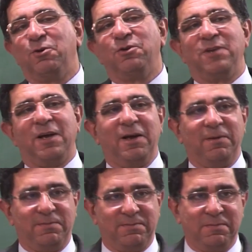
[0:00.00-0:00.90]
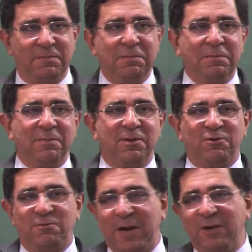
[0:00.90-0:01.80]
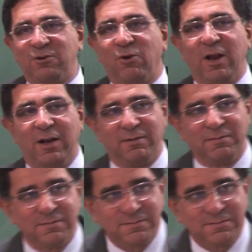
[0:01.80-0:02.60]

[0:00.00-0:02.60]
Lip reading: dozer to spread soil,